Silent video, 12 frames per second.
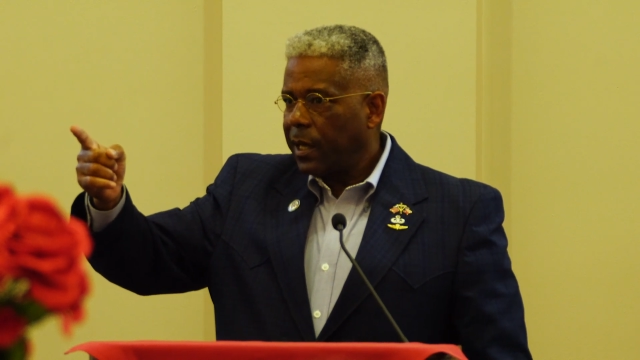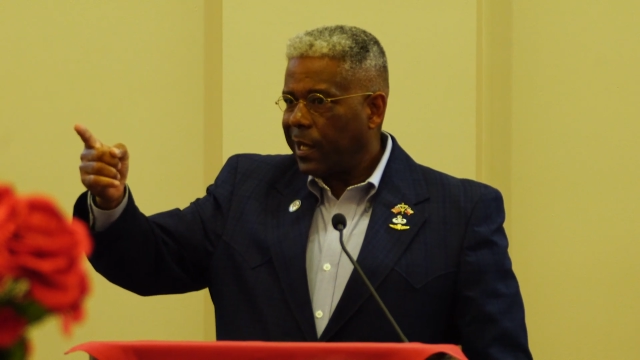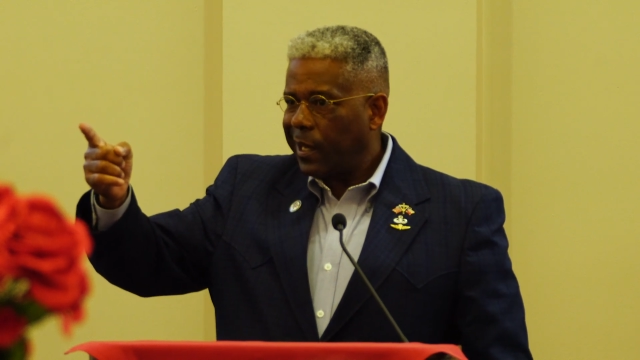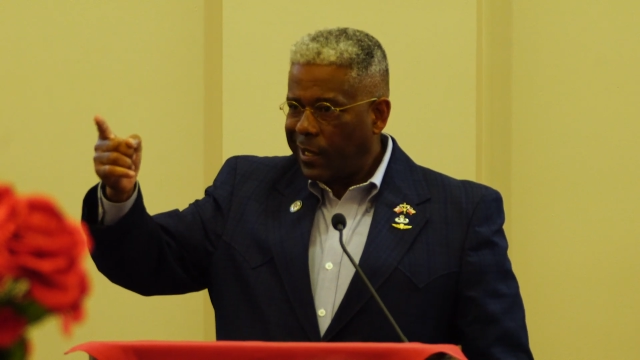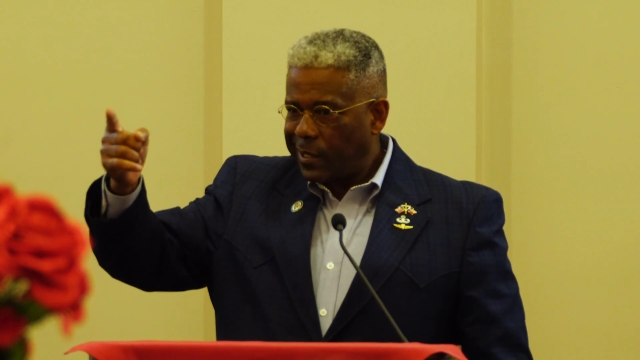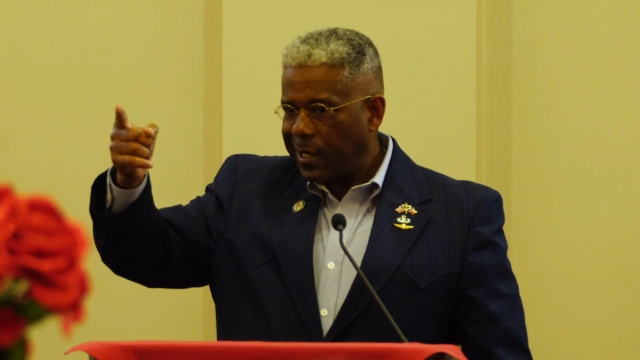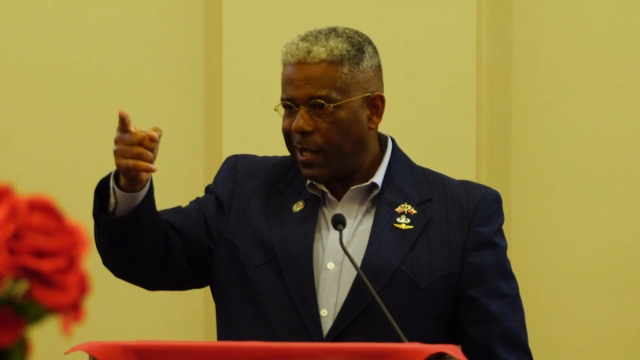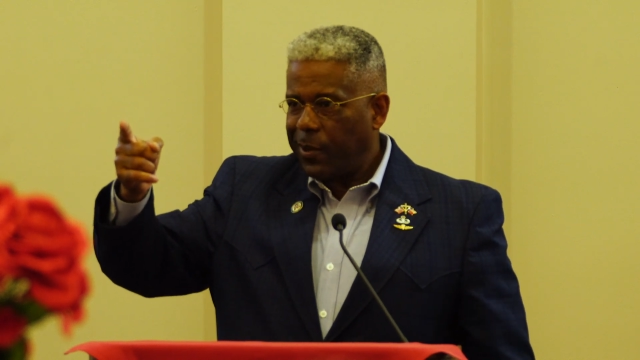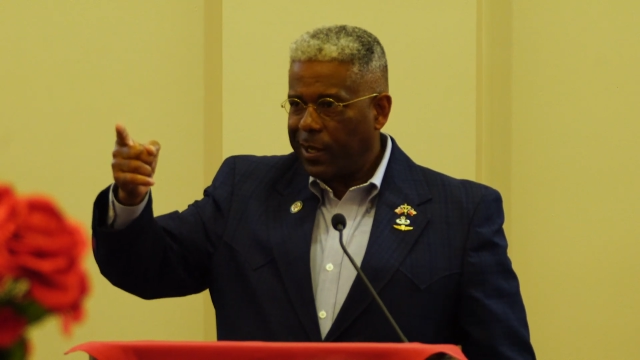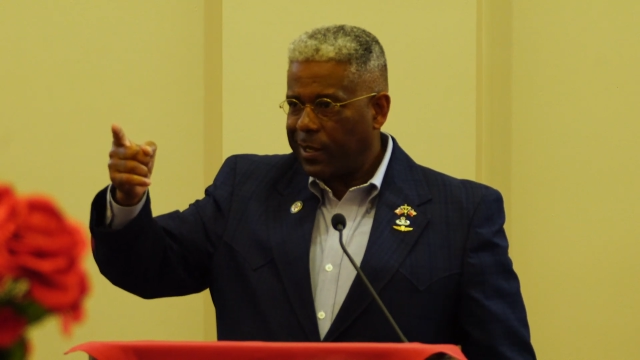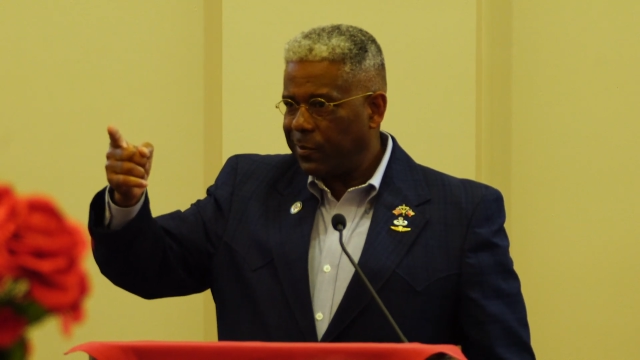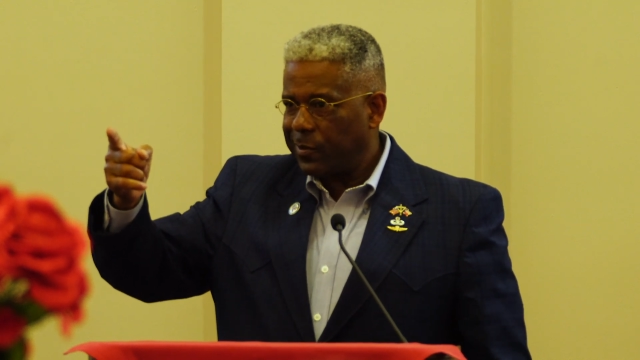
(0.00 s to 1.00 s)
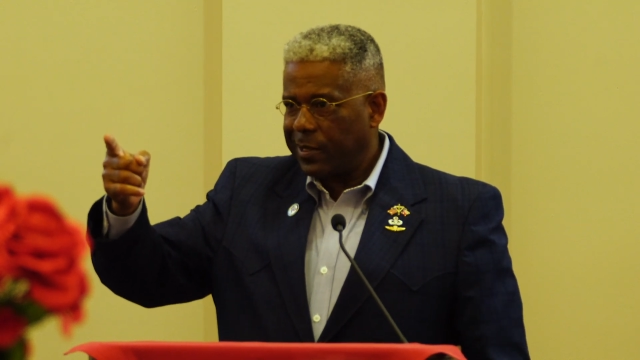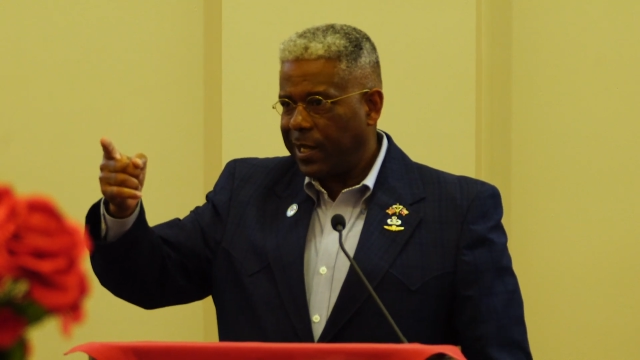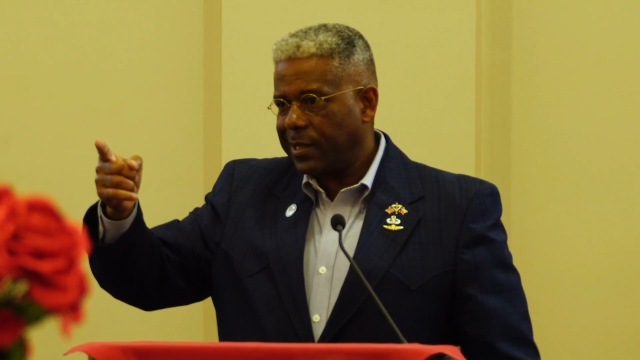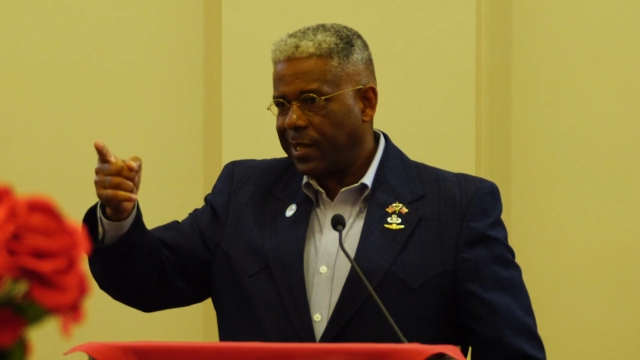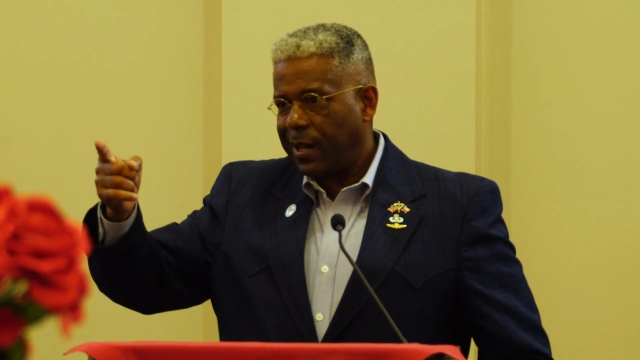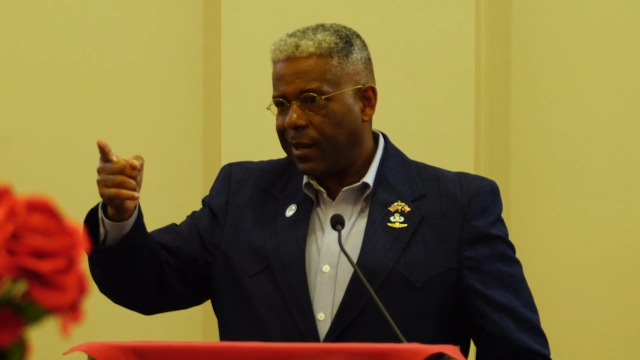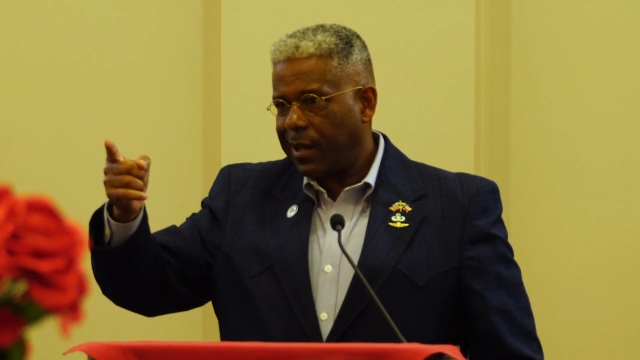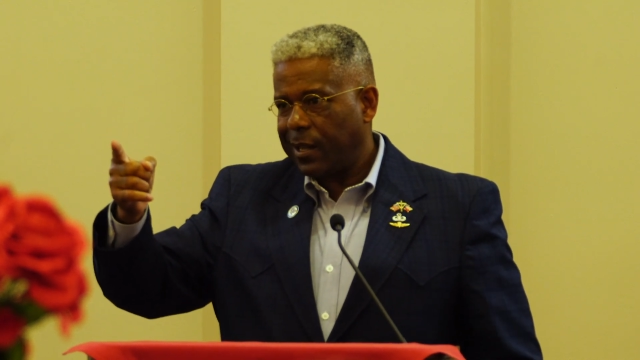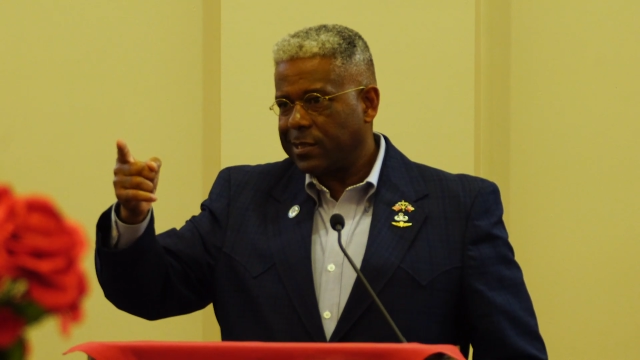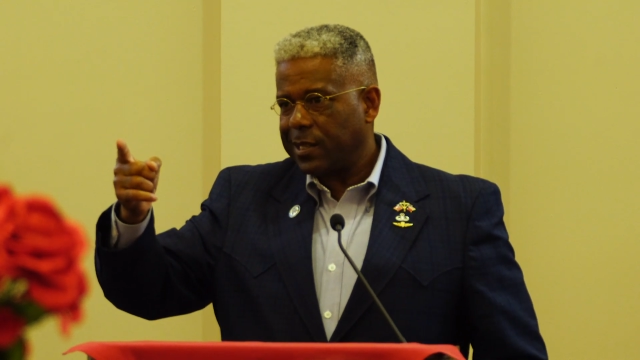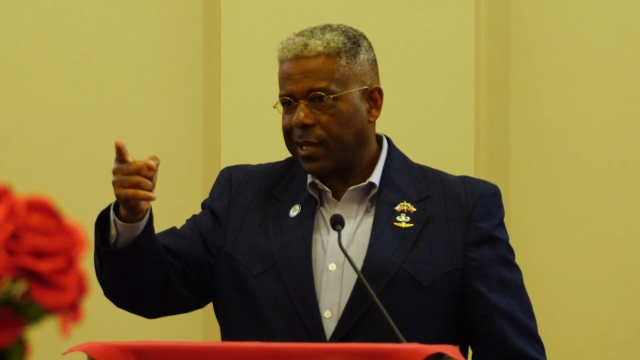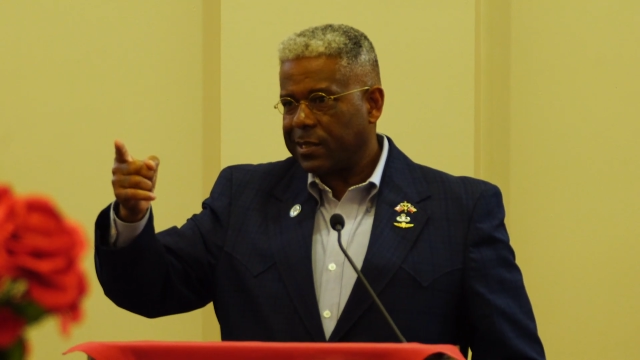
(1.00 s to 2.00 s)
And every time I come through that town
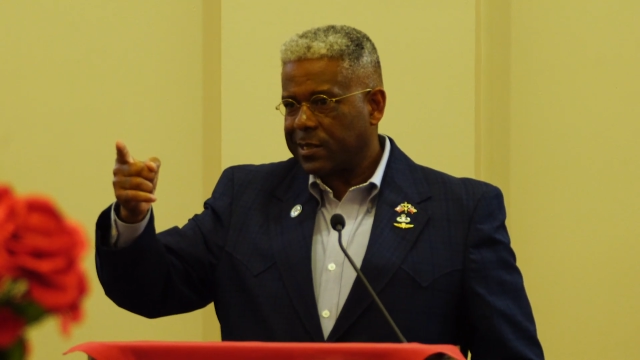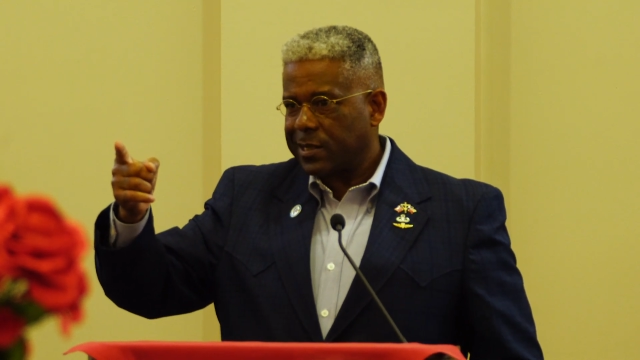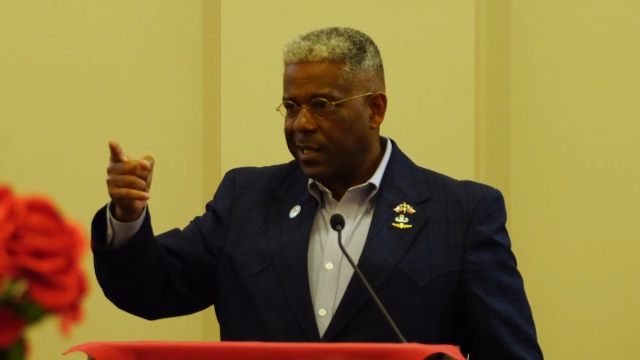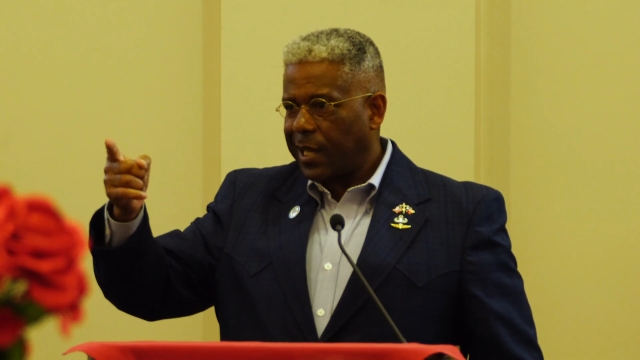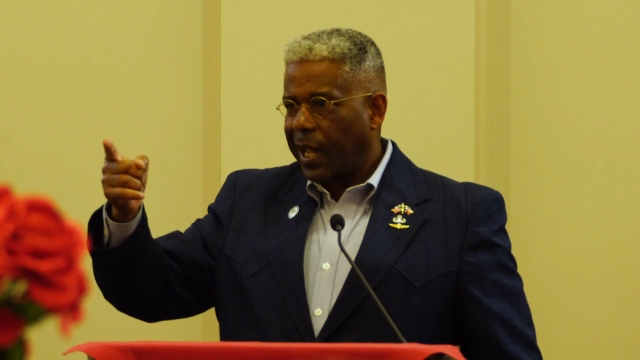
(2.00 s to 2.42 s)
called Johnson City,